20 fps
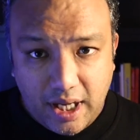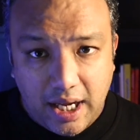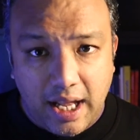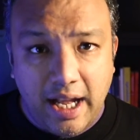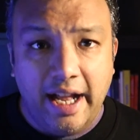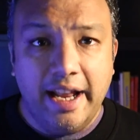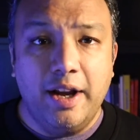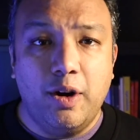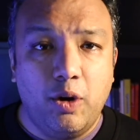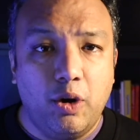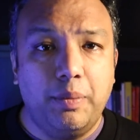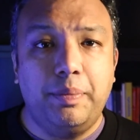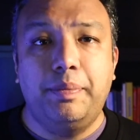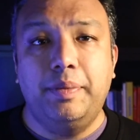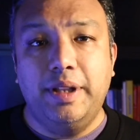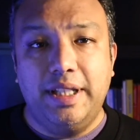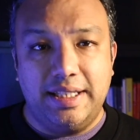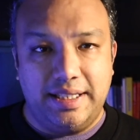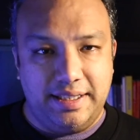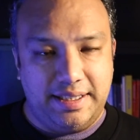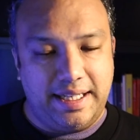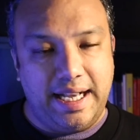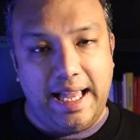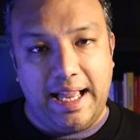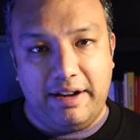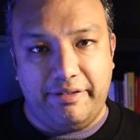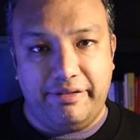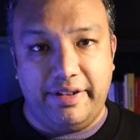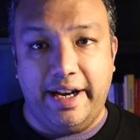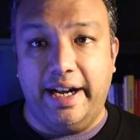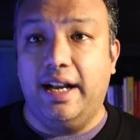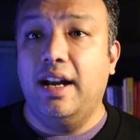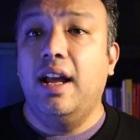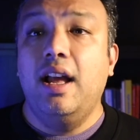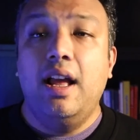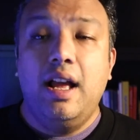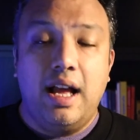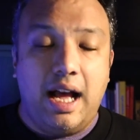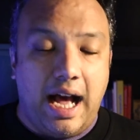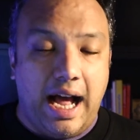I hope this is clarified.
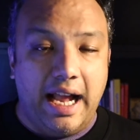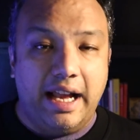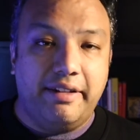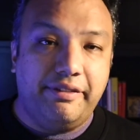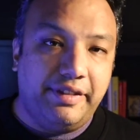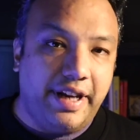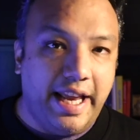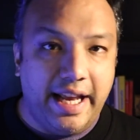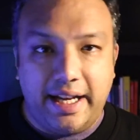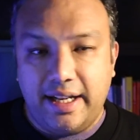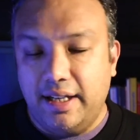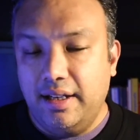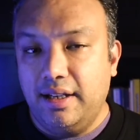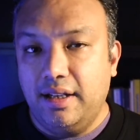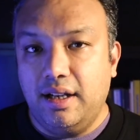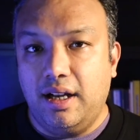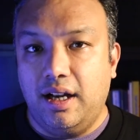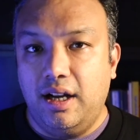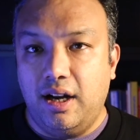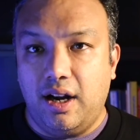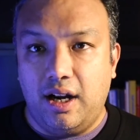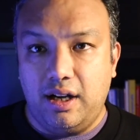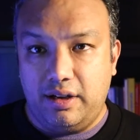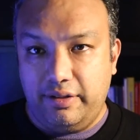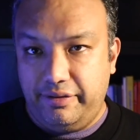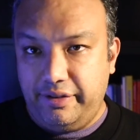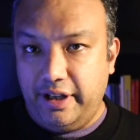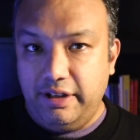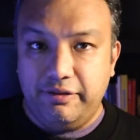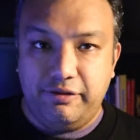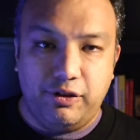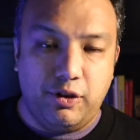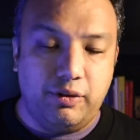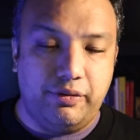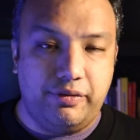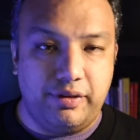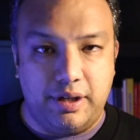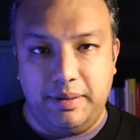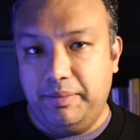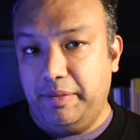I have taken a lot of info
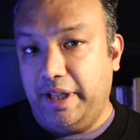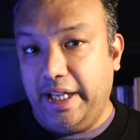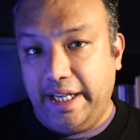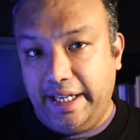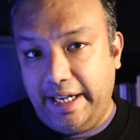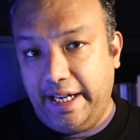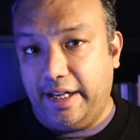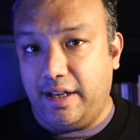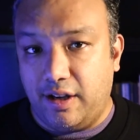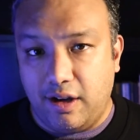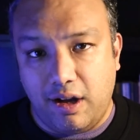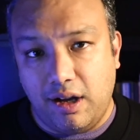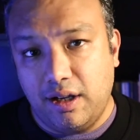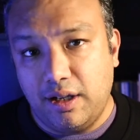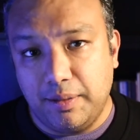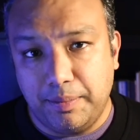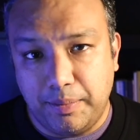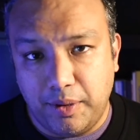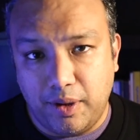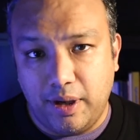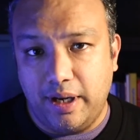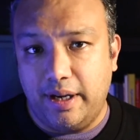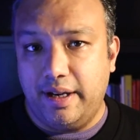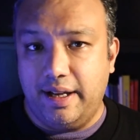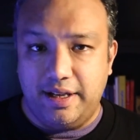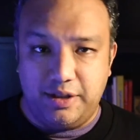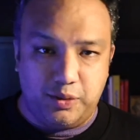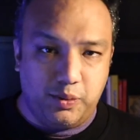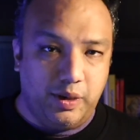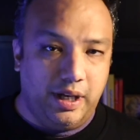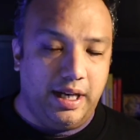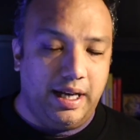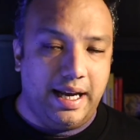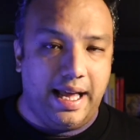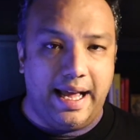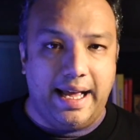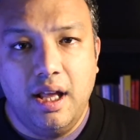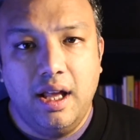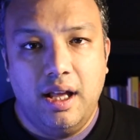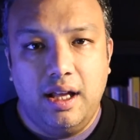from the Datadog report as well
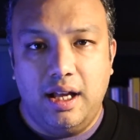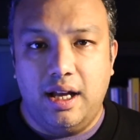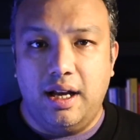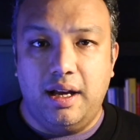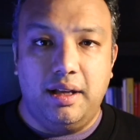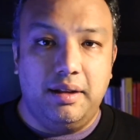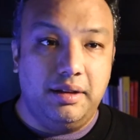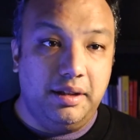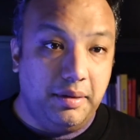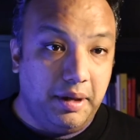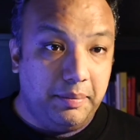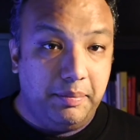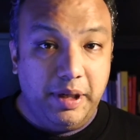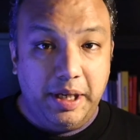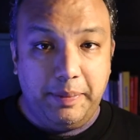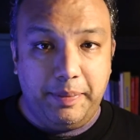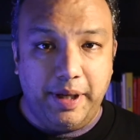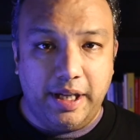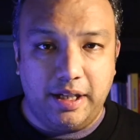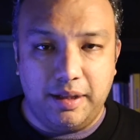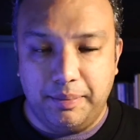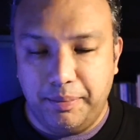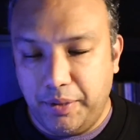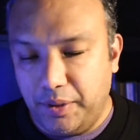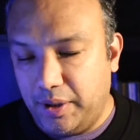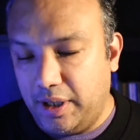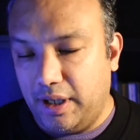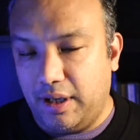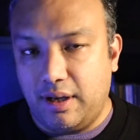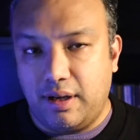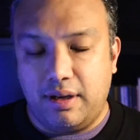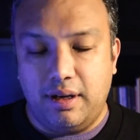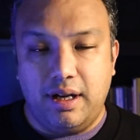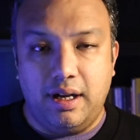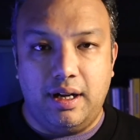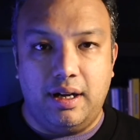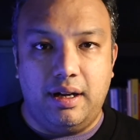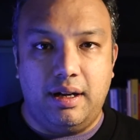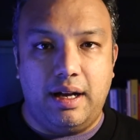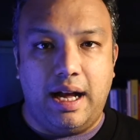as uh, a Bleeping Computer
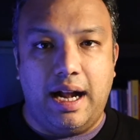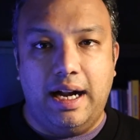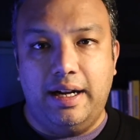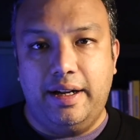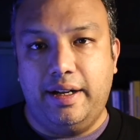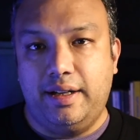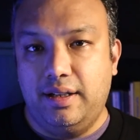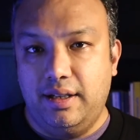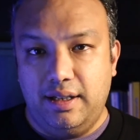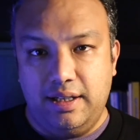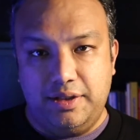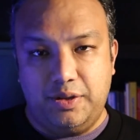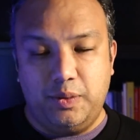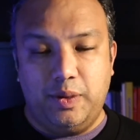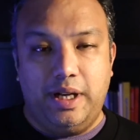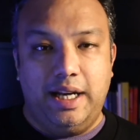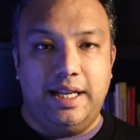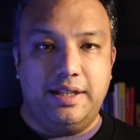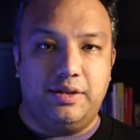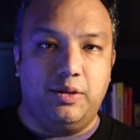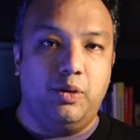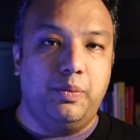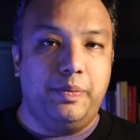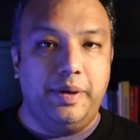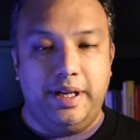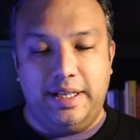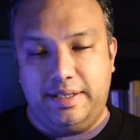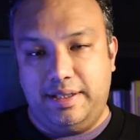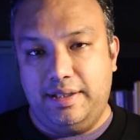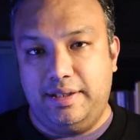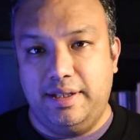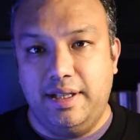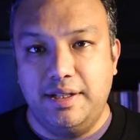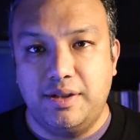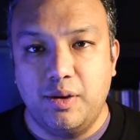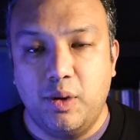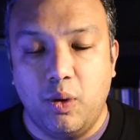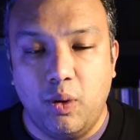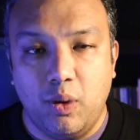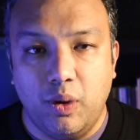uh, article, as well as OpenSSL's
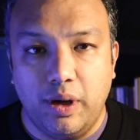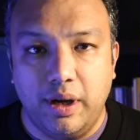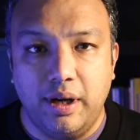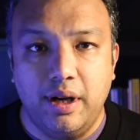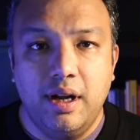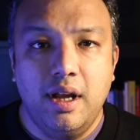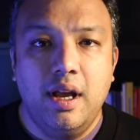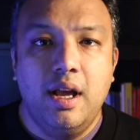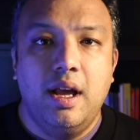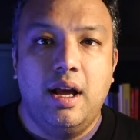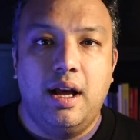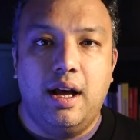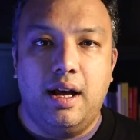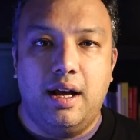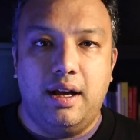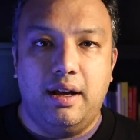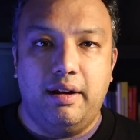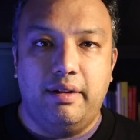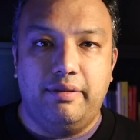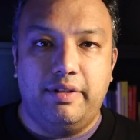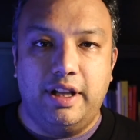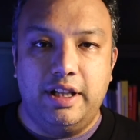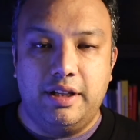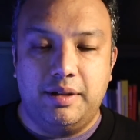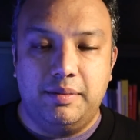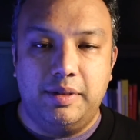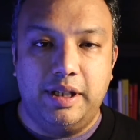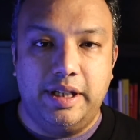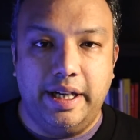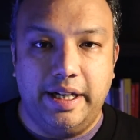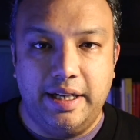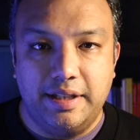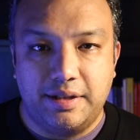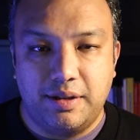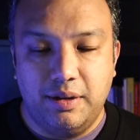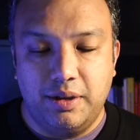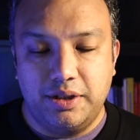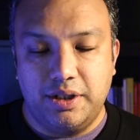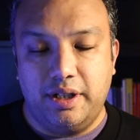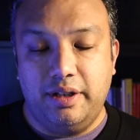own uh, vulnerability
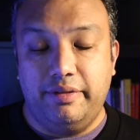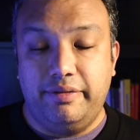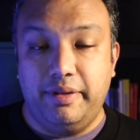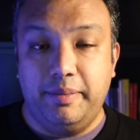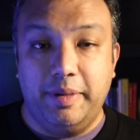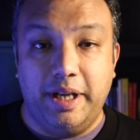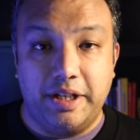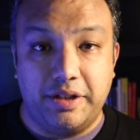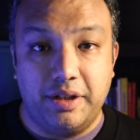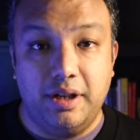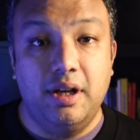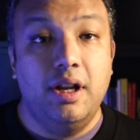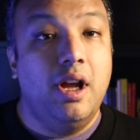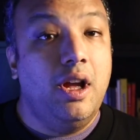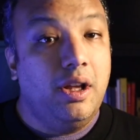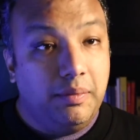disclosure information.